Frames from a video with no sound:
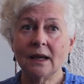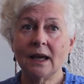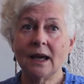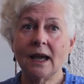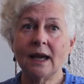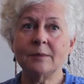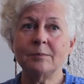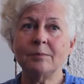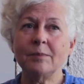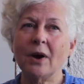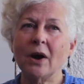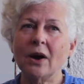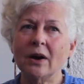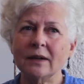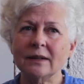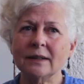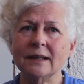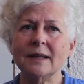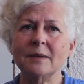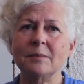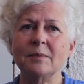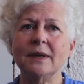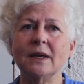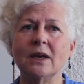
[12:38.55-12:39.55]
and
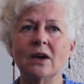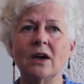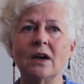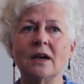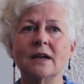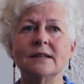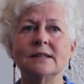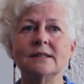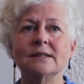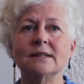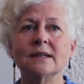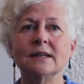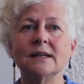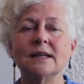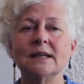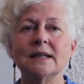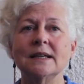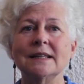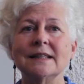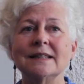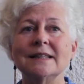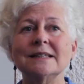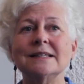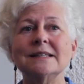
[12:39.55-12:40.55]
partly because
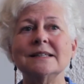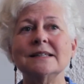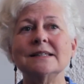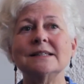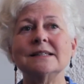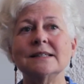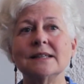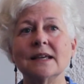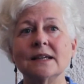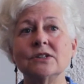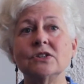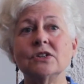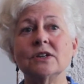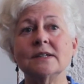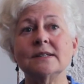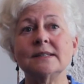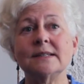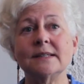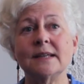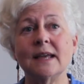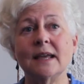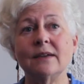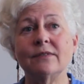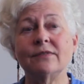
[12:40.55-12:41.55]
this is such a
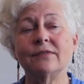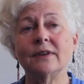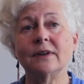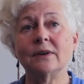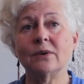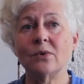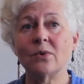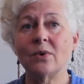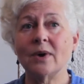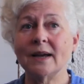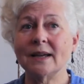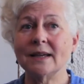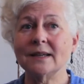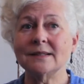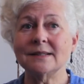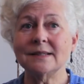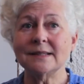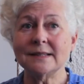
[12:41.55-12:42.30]
safe and quiet